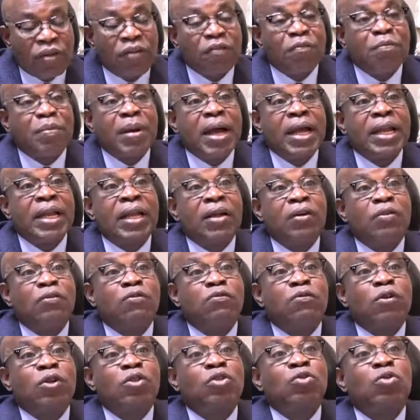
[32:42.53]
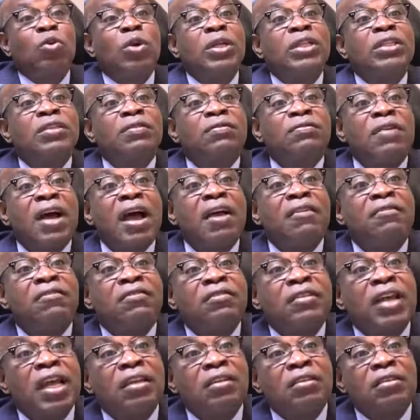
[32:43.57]
of panel for 25
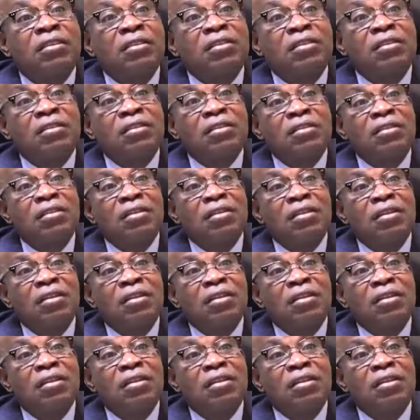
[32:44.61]
cents.